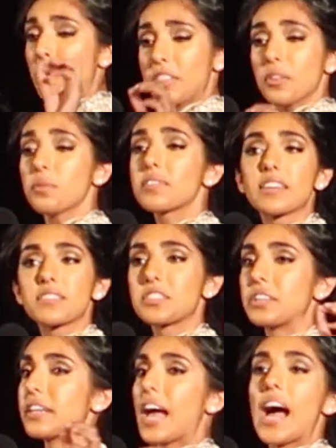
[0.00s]
But those
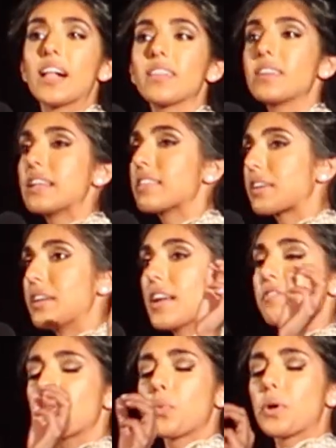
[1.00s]
externalities could
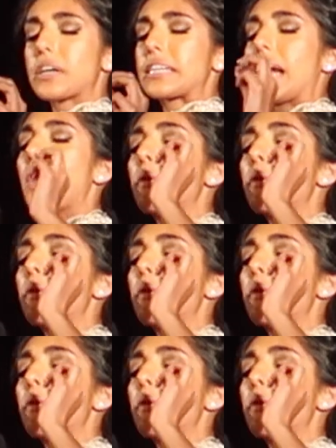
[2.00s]
never work